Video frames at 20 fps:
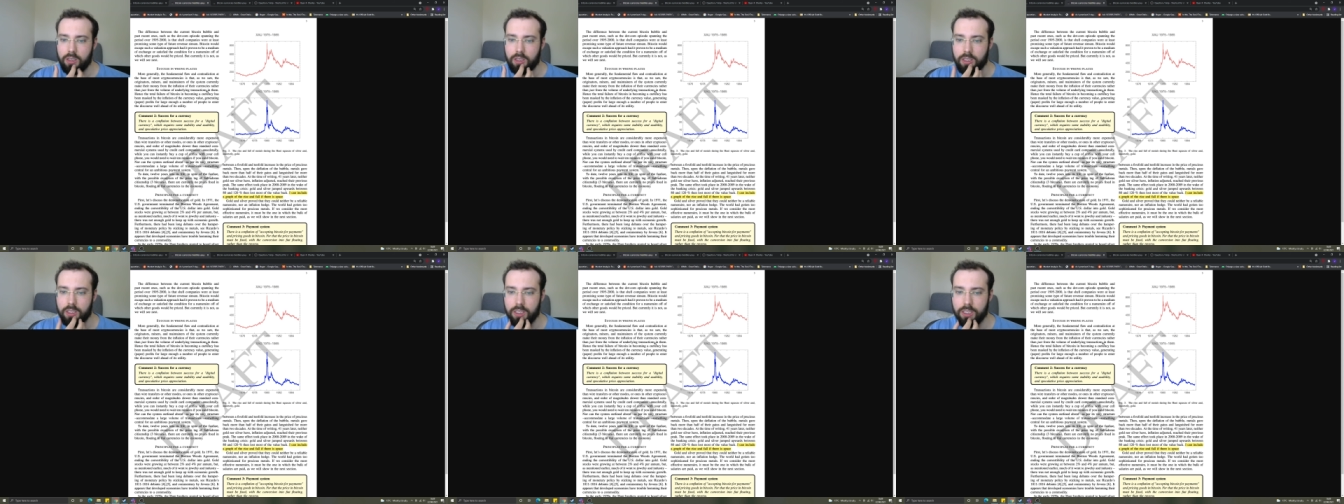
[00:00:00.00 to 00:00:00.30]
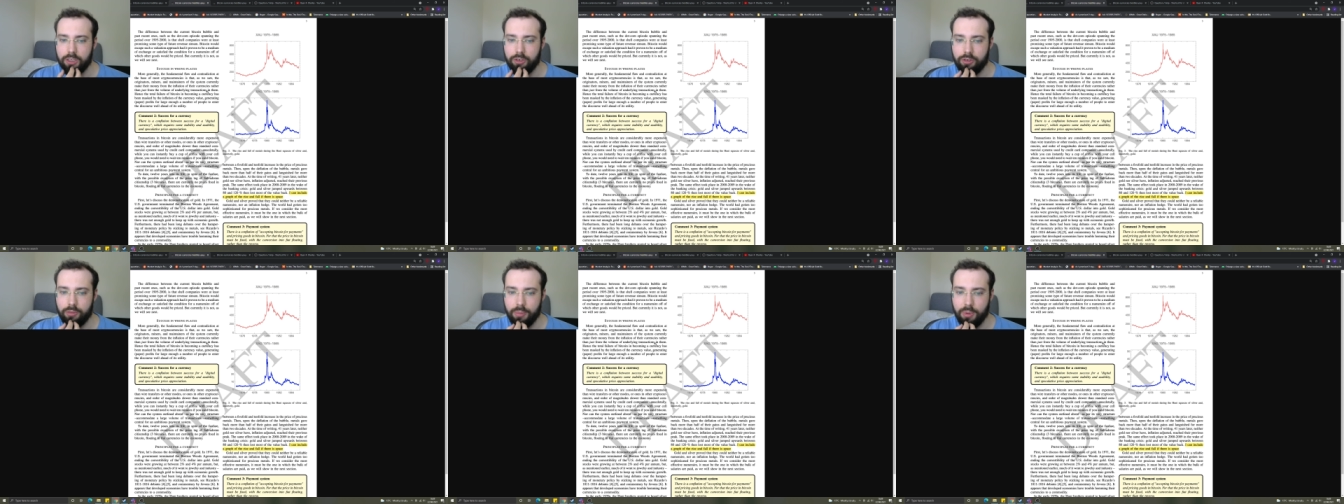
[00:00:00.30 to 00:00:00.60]

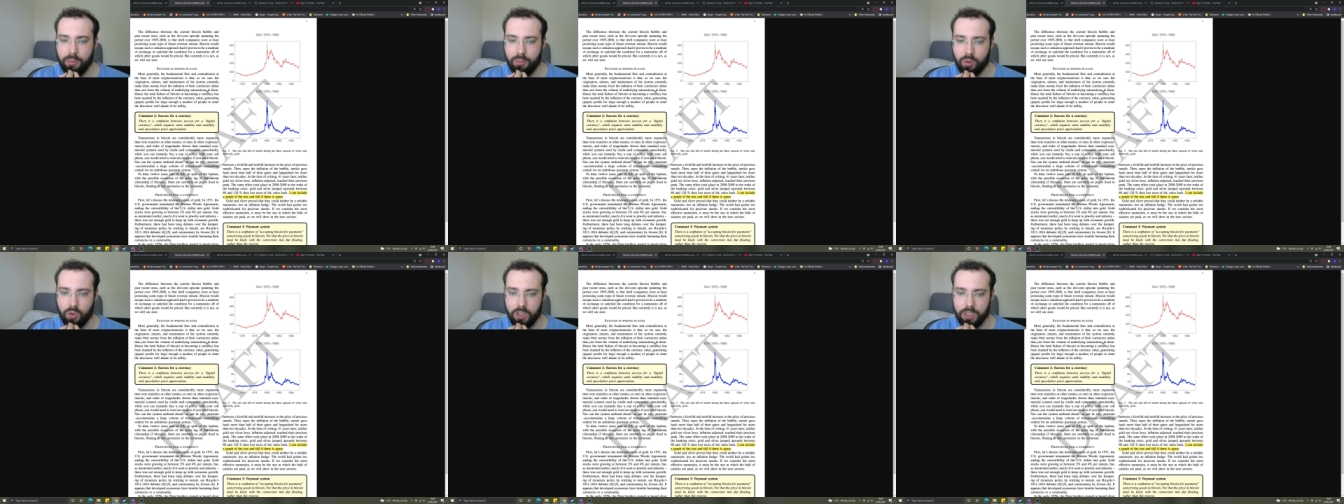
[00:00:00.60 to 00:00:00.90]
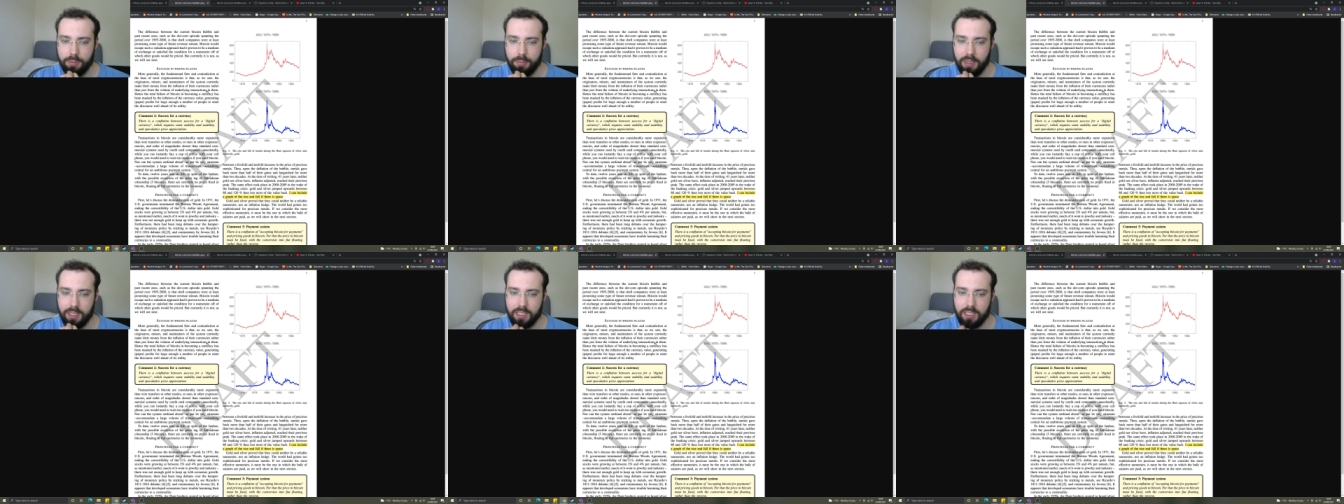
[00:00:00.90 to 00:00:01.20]
considerably more
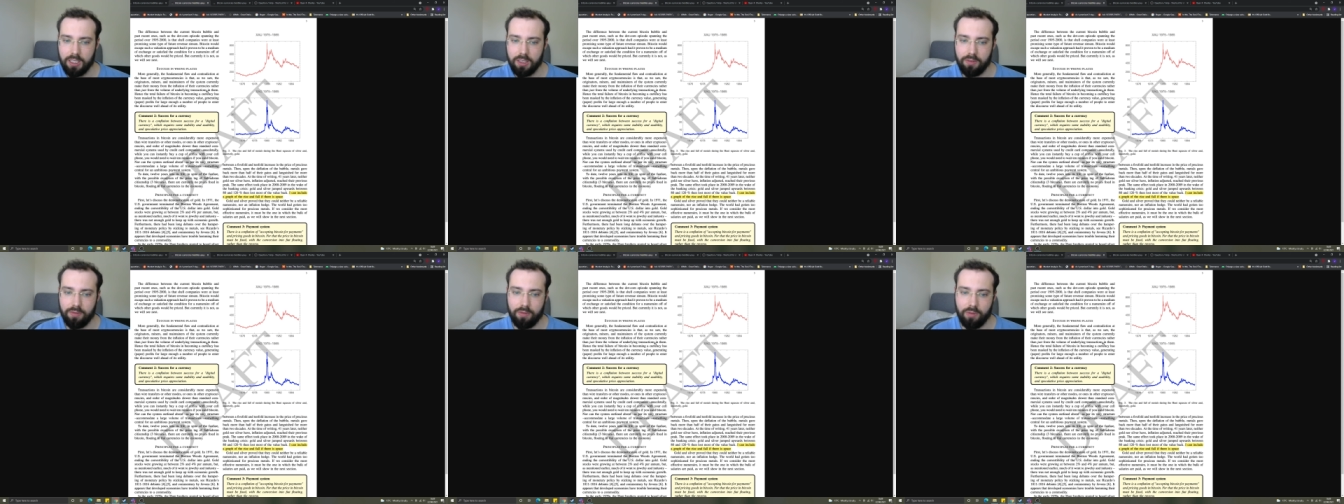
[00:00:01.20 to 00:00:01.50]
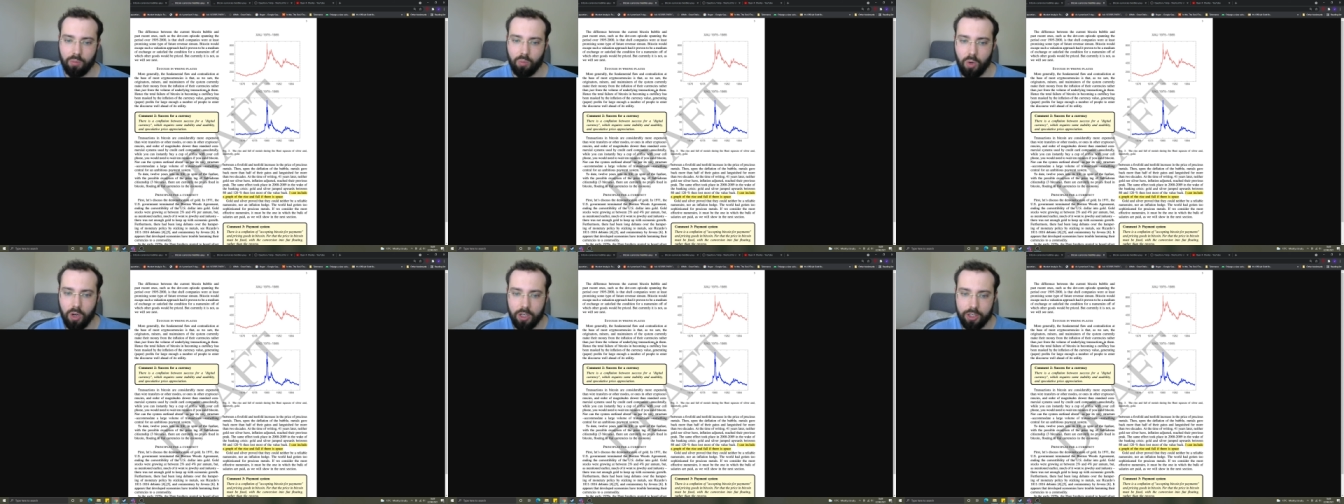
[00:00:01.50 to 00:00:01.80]
expensive
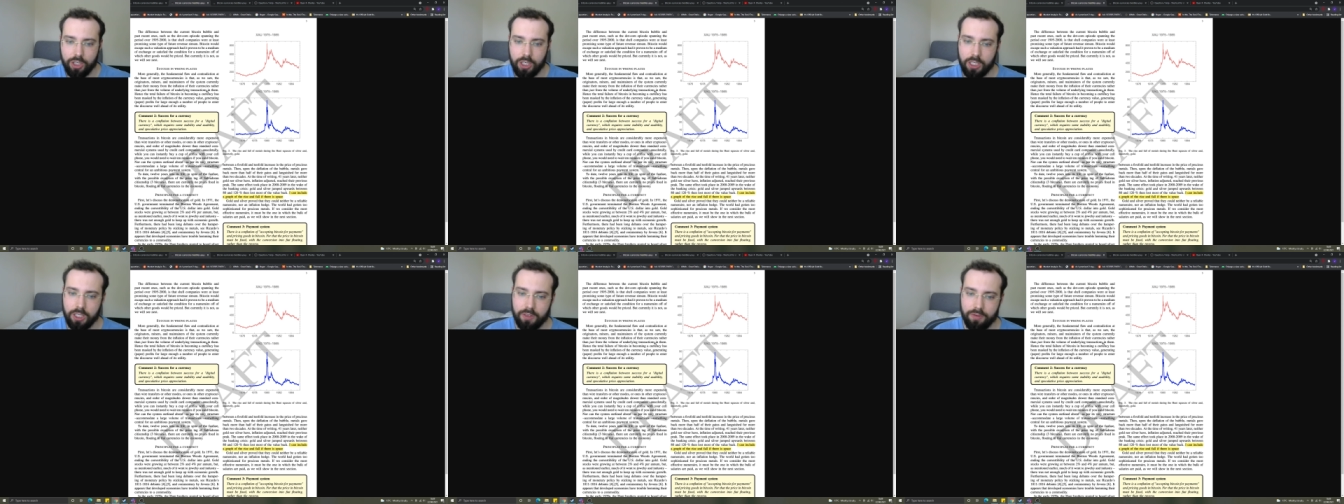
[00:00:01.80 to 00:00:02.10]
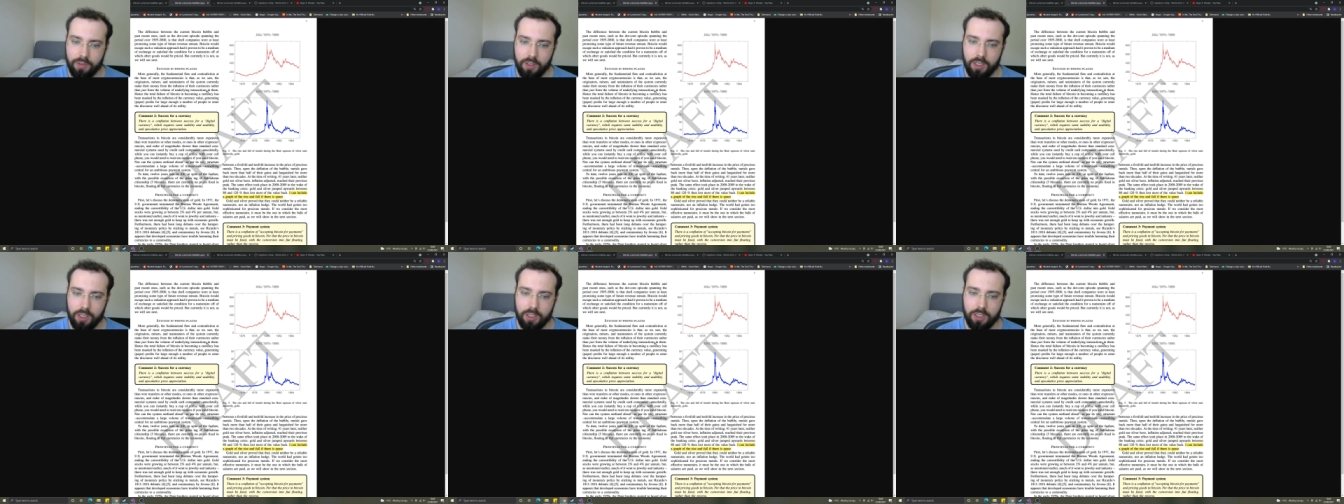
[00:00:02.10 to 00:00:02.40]
than wire
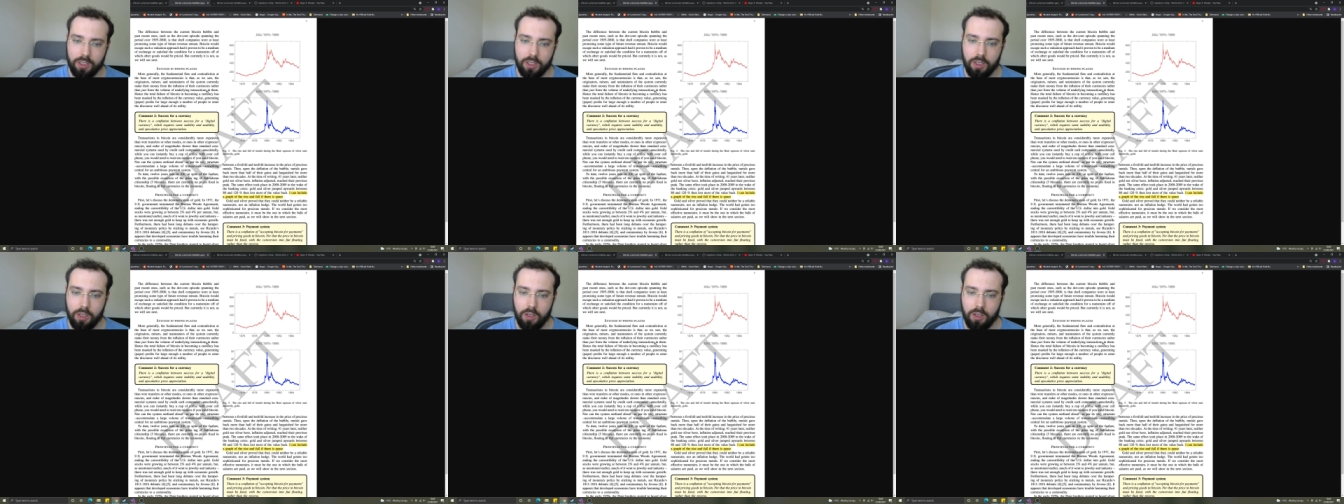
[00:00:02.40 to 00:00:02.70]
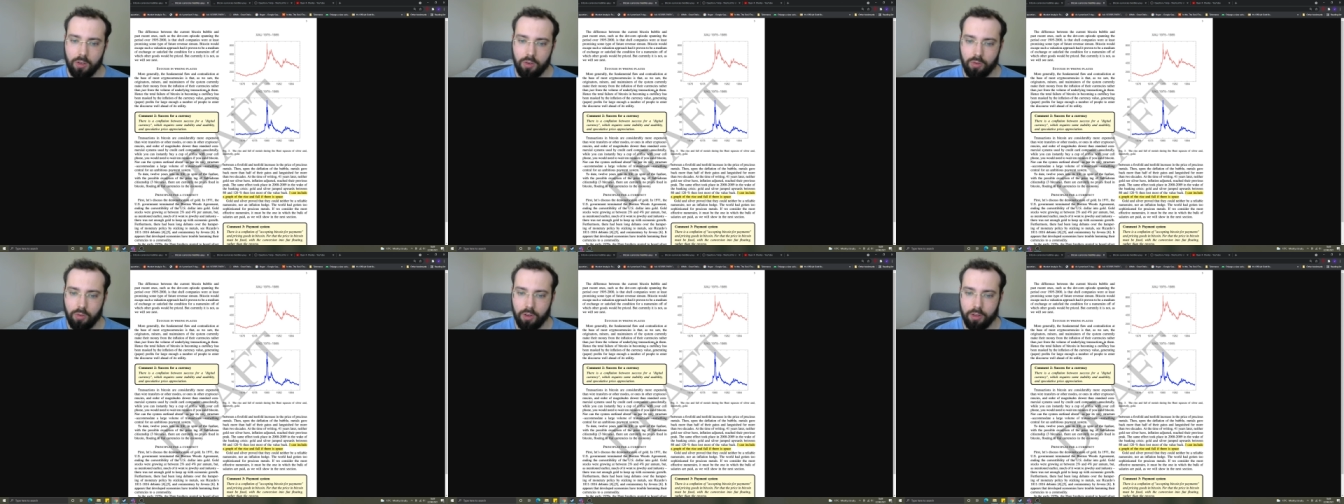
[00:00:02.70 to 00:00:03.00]
transfers
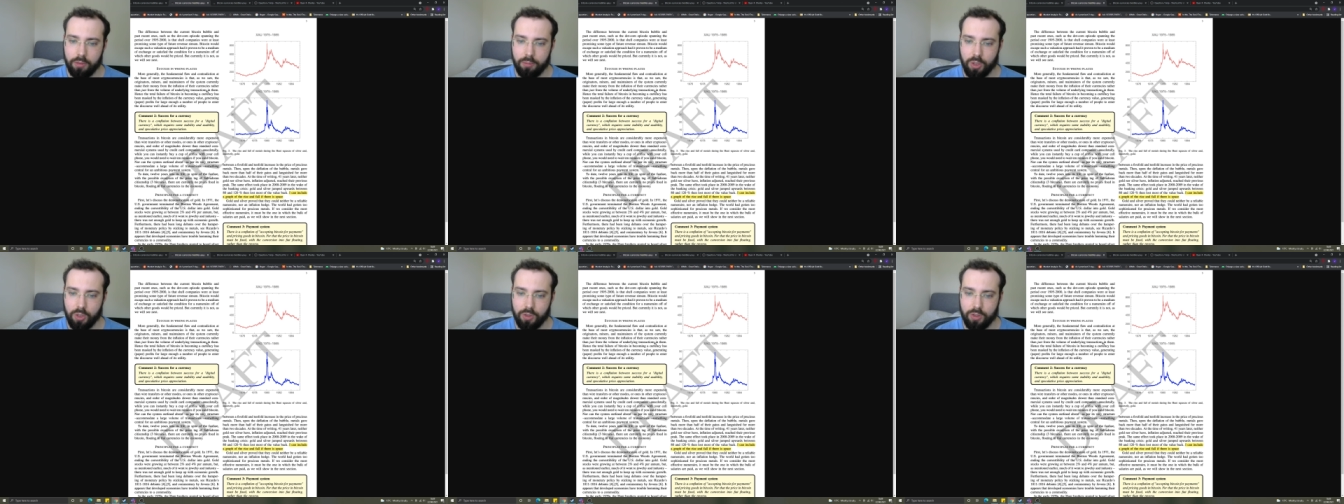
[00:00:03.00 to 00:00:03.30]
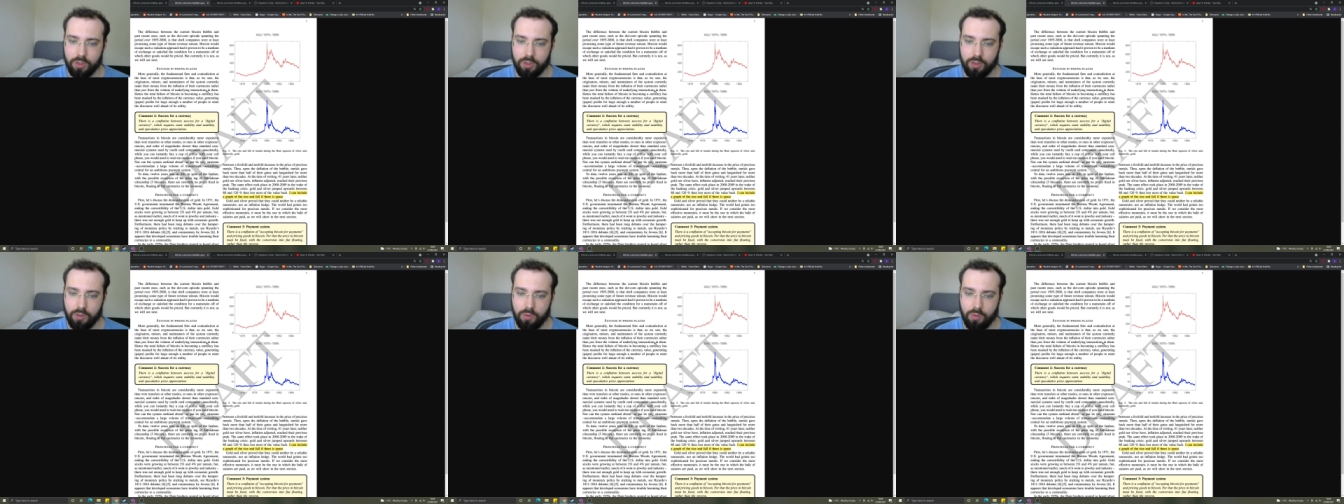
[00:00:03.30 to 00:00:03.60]
or other
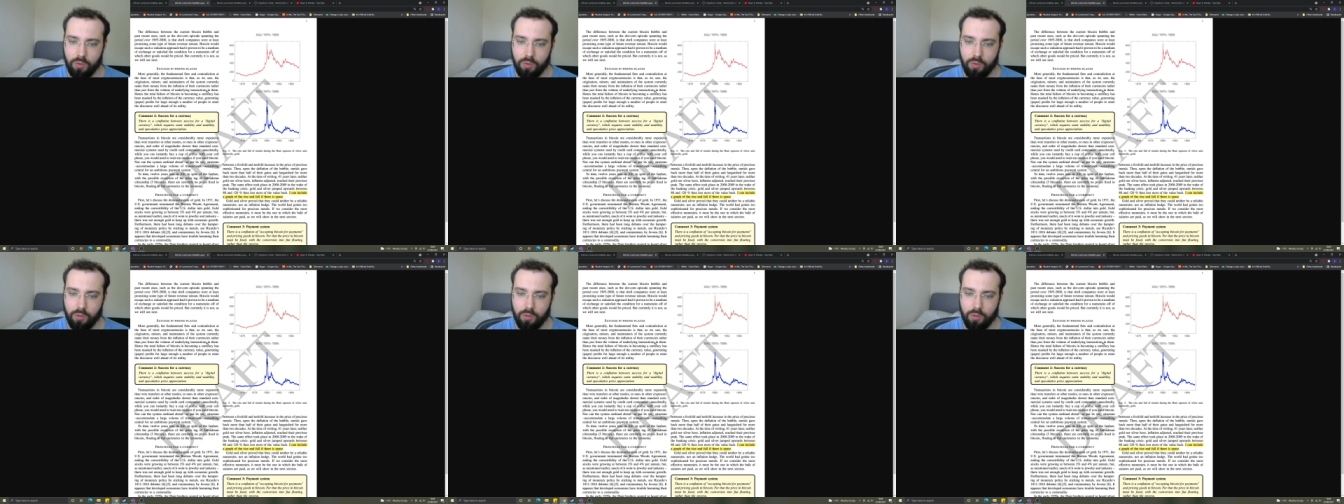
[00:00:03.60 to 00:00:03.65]
modes,